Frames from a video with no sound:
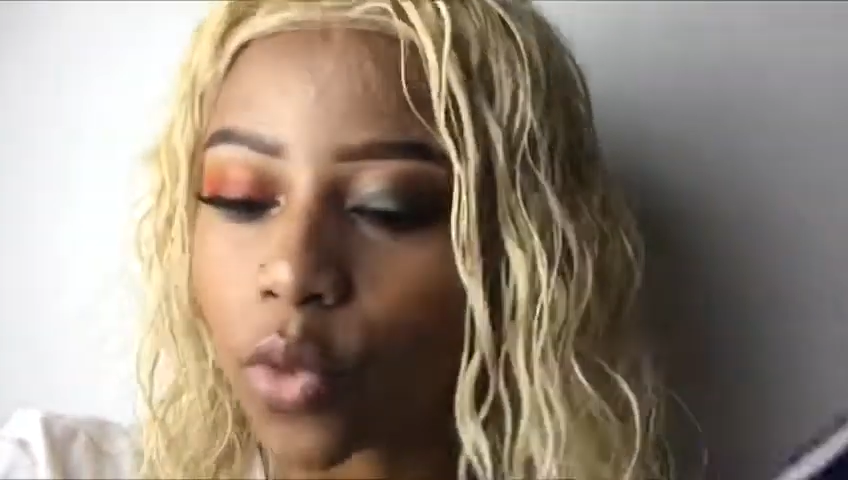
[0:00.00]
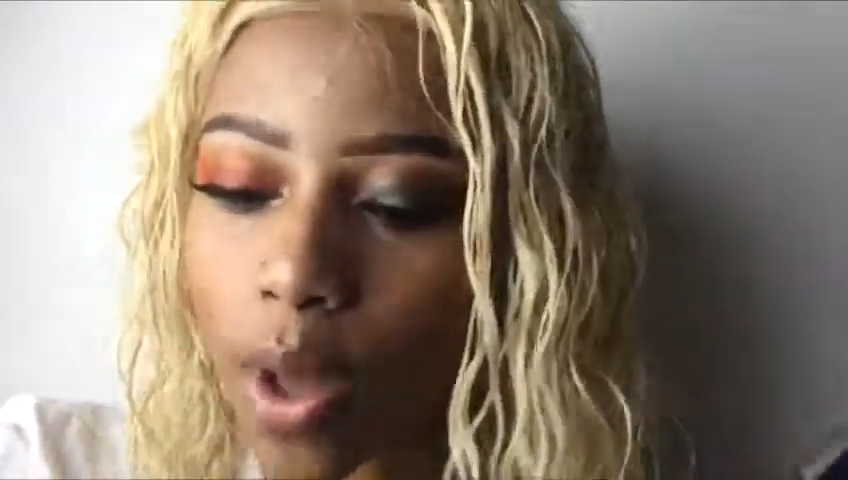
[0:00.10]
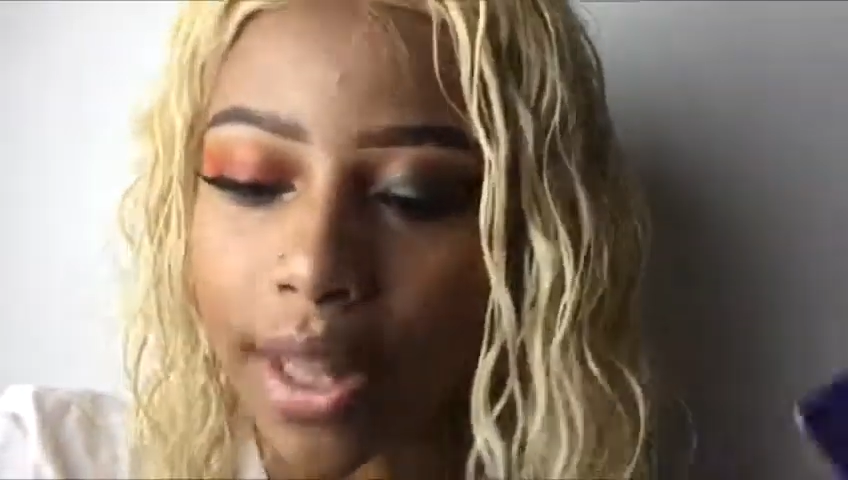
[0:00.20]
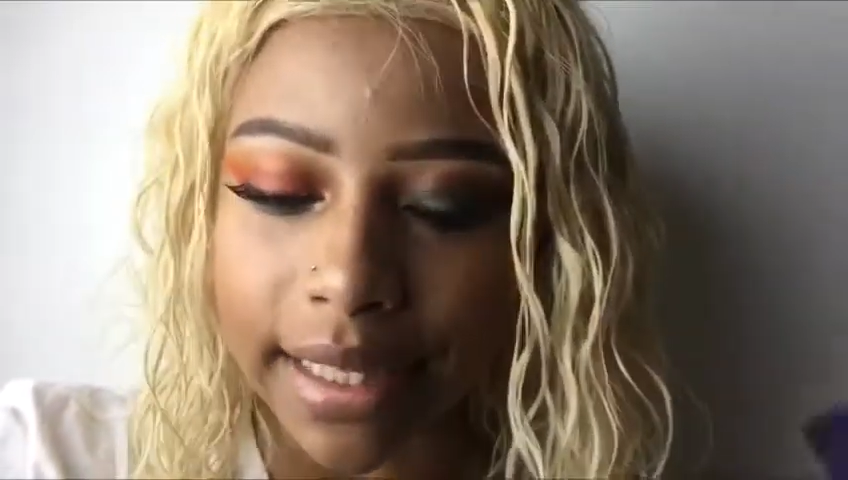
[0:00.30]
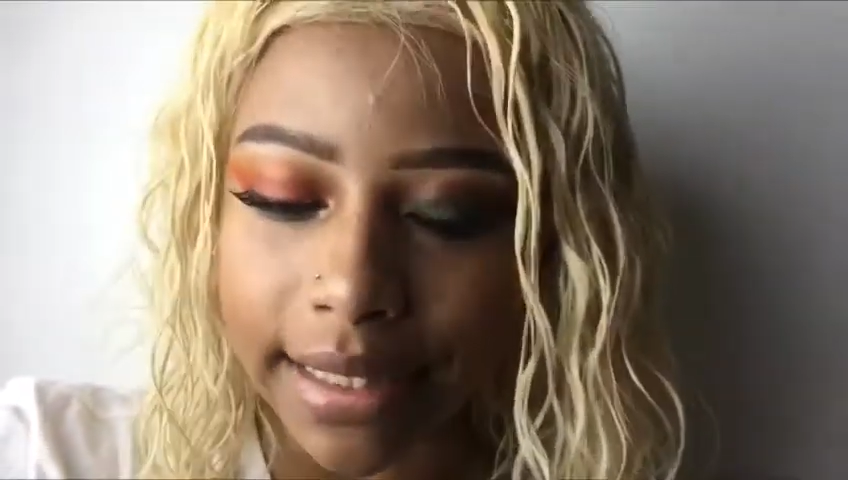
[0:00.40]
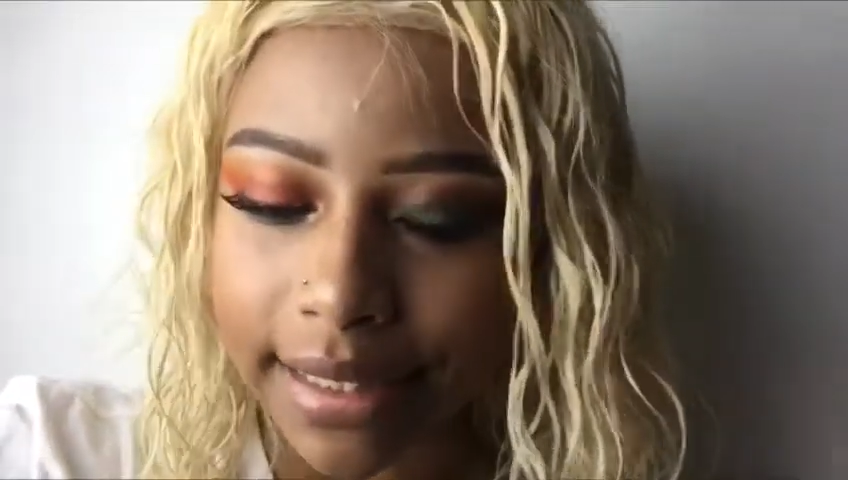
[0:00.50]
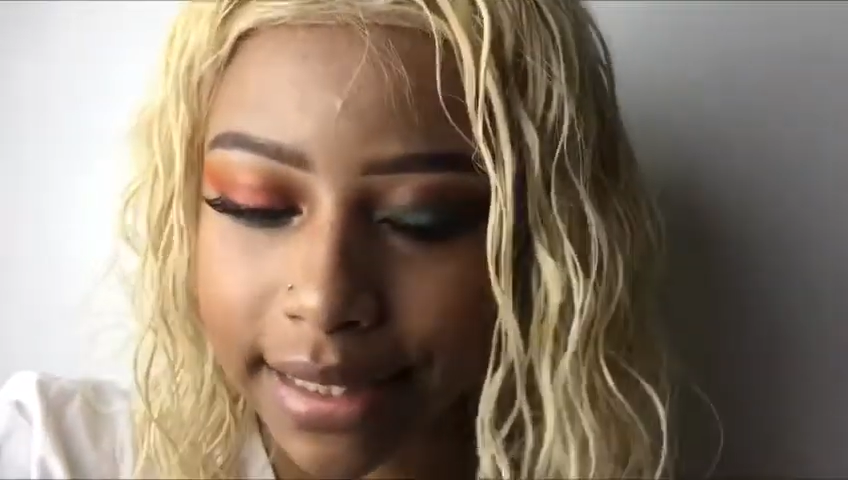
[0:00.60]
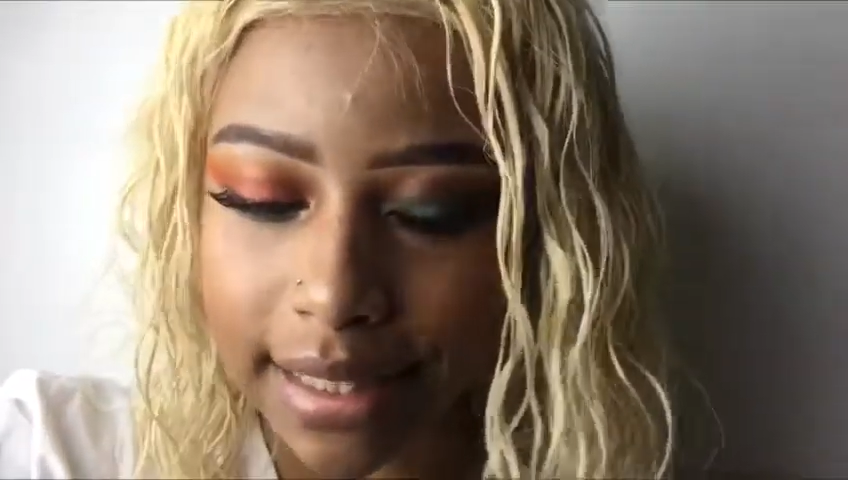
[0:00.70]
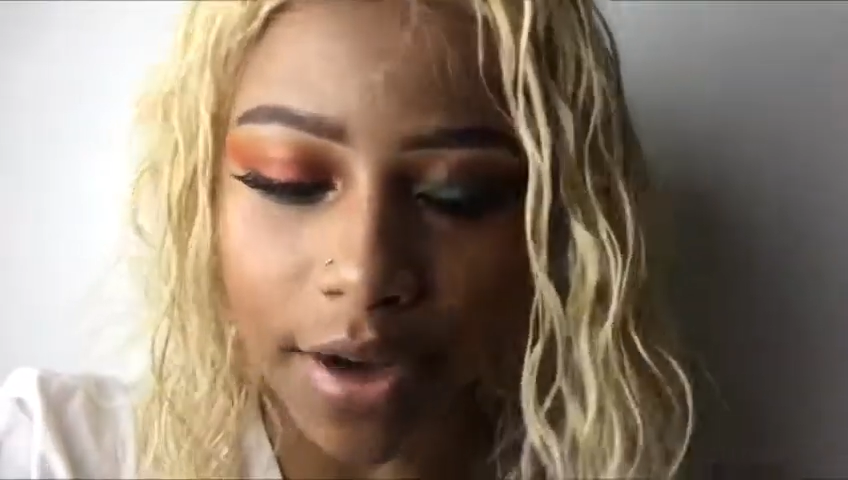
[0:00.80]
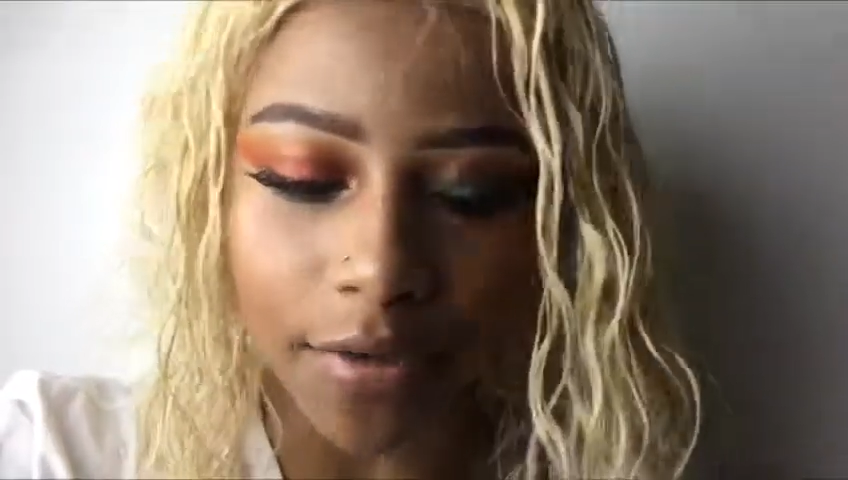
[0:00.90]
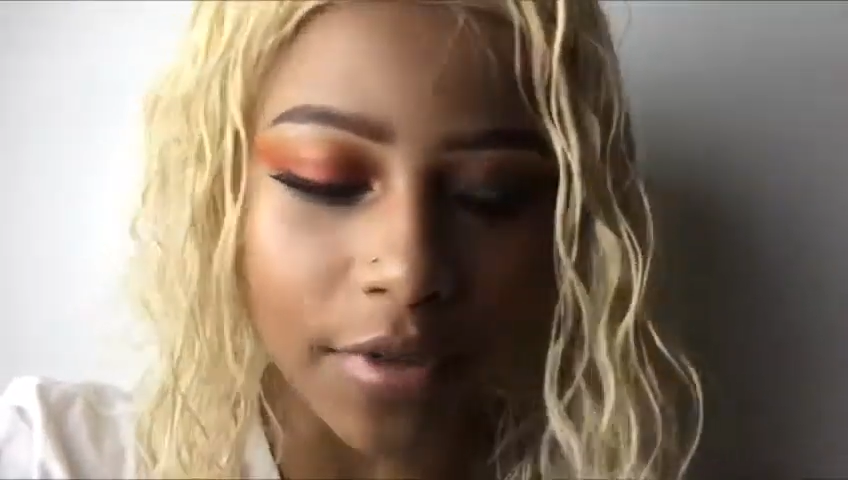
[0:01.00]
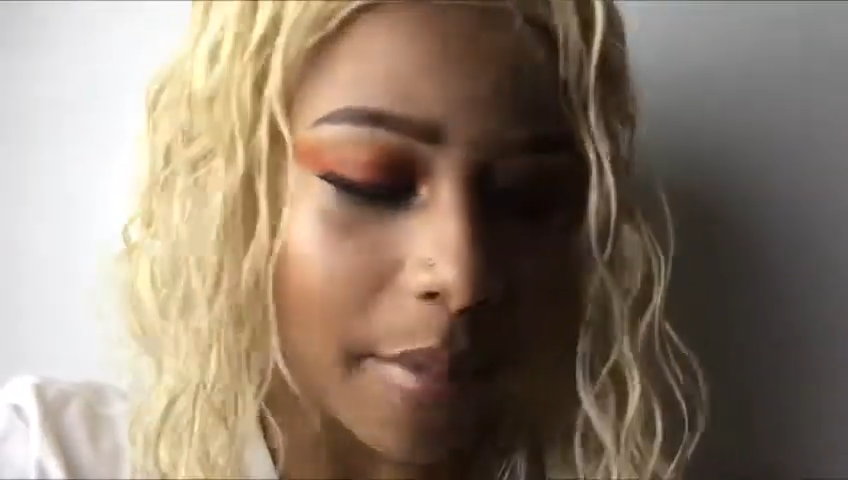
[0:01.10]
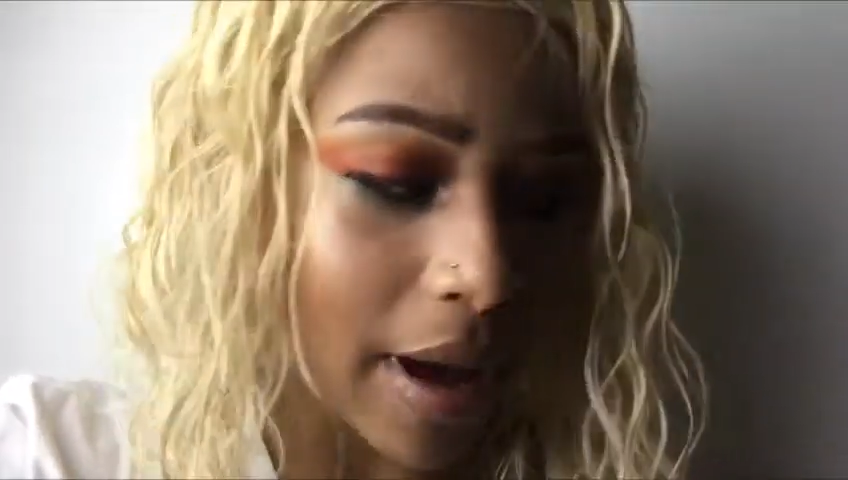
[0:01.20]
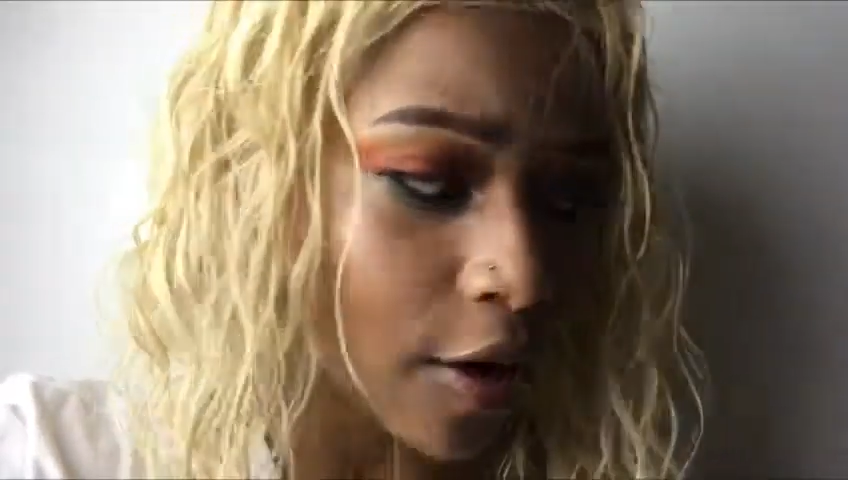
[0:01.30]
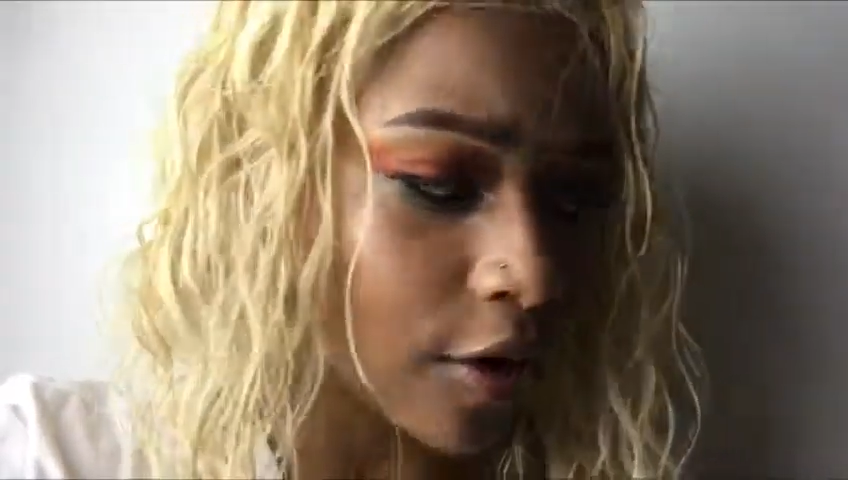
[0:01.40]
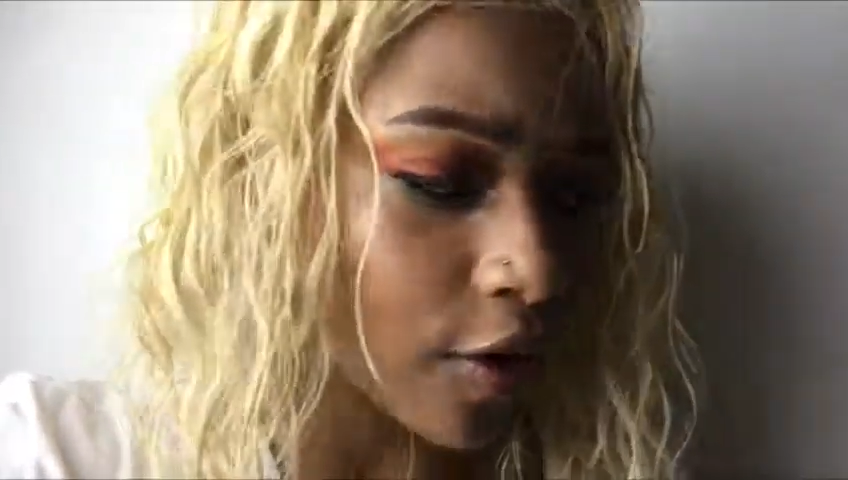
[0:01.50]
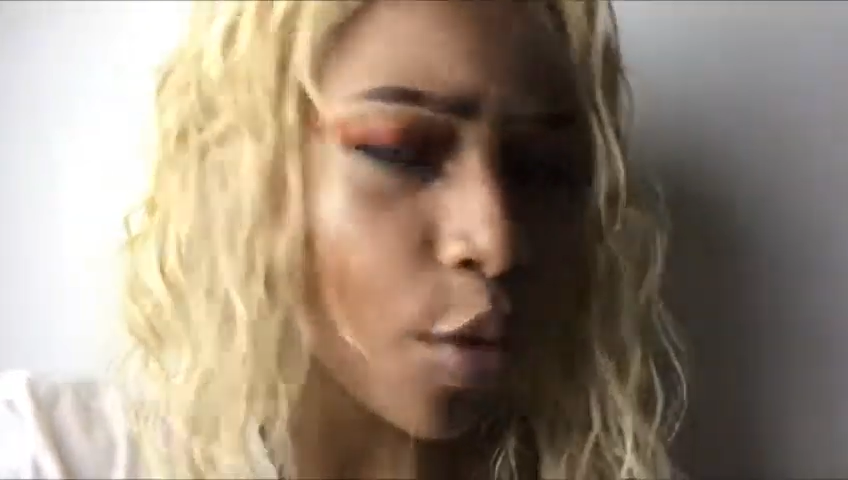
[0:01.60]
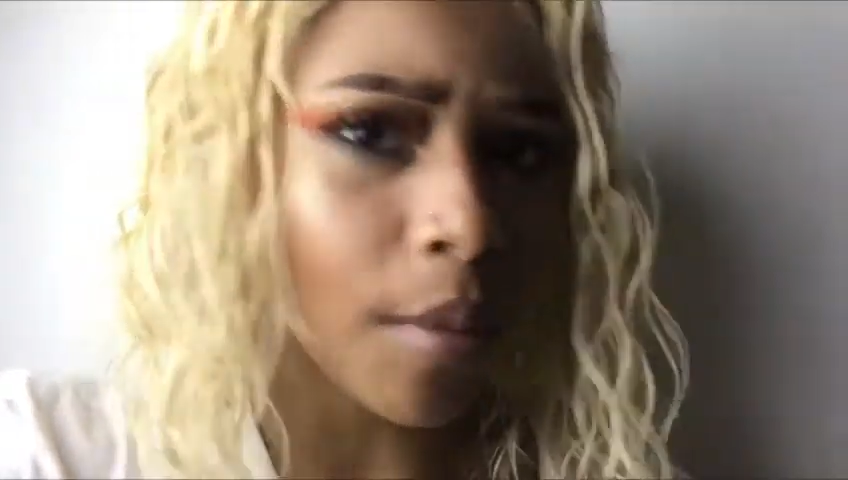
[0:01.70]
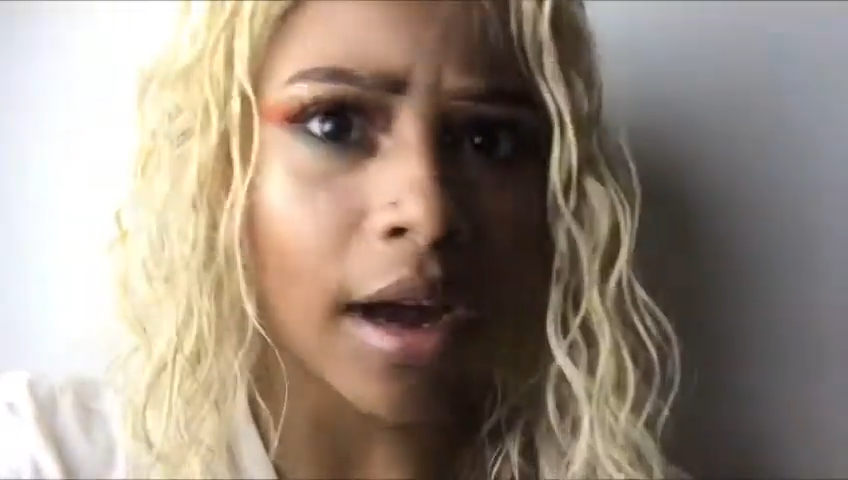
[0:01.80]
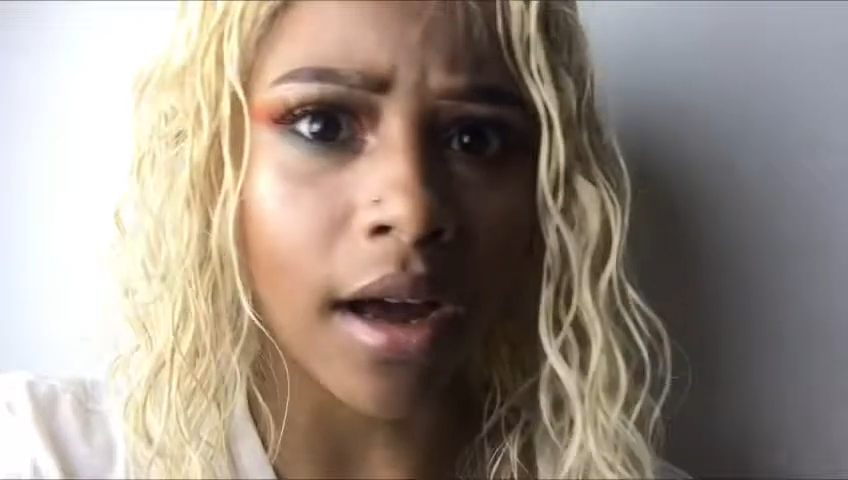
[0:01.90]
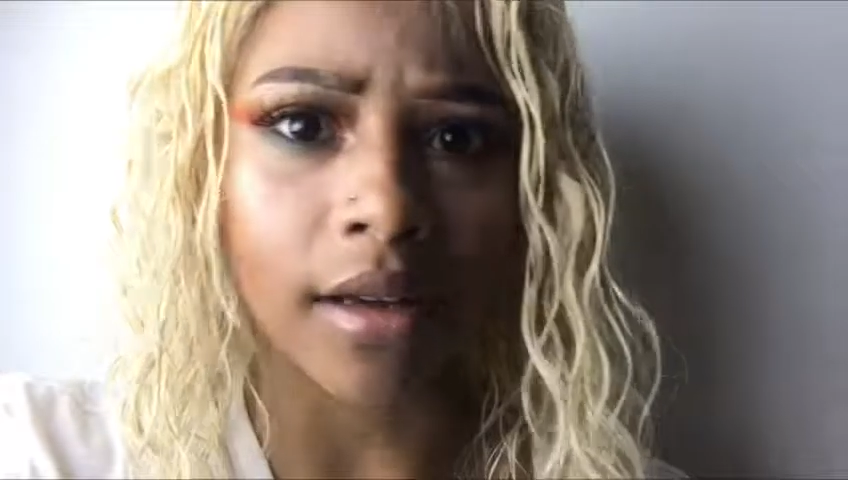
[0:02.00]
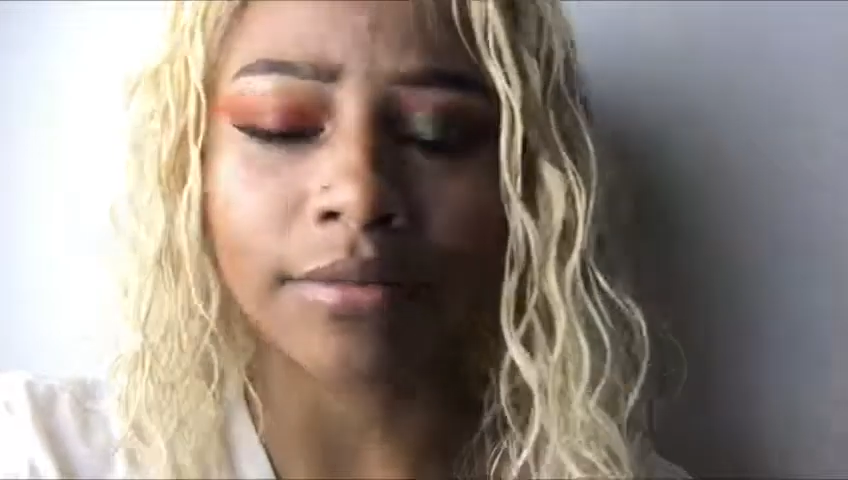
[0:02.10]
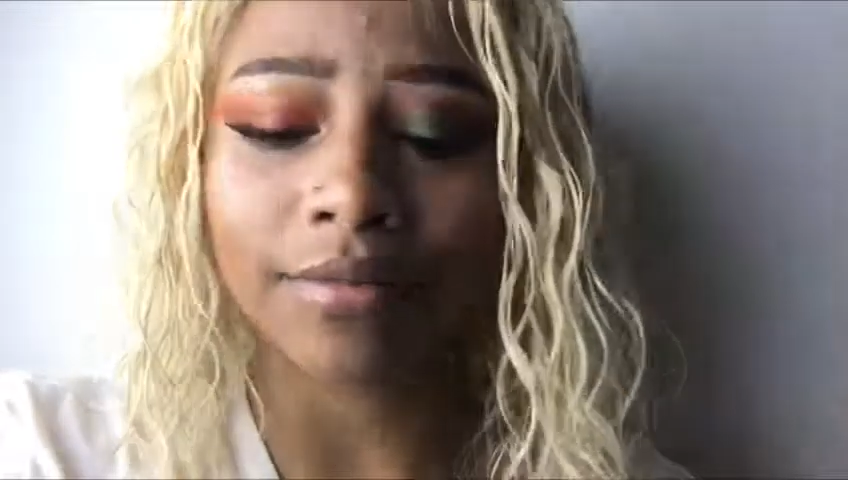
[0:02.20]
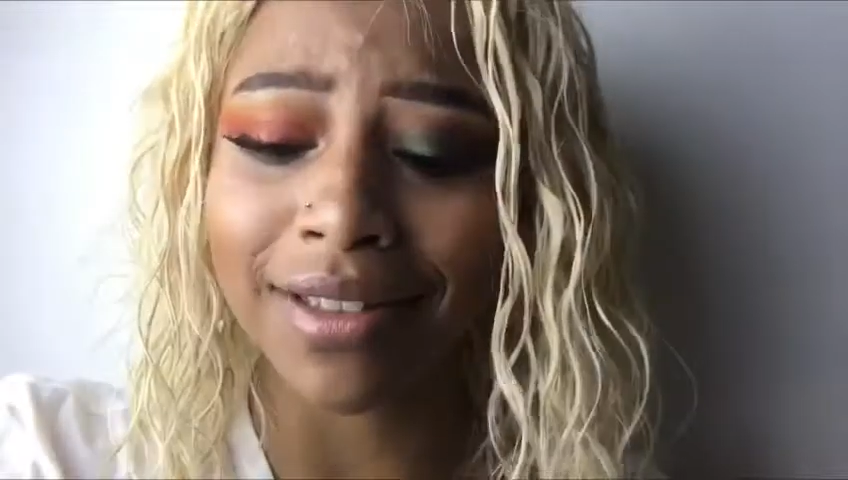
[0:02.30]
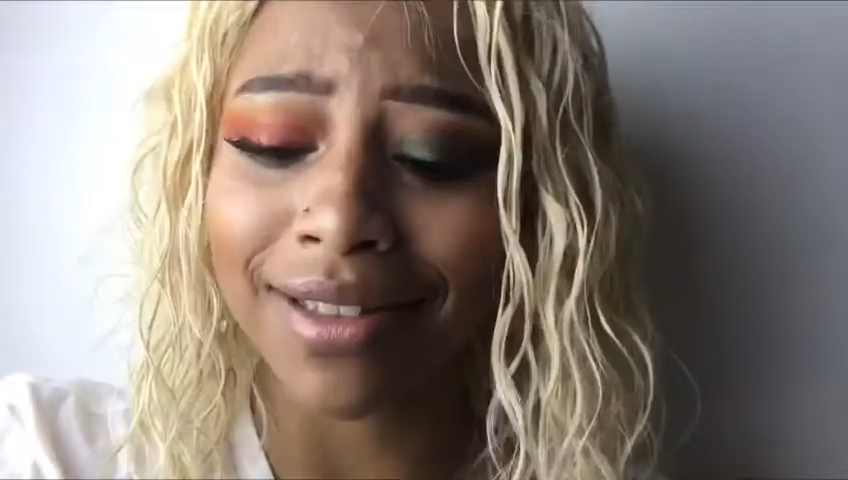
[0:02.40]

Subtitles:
all that good stuff, not powdery. Oh my god.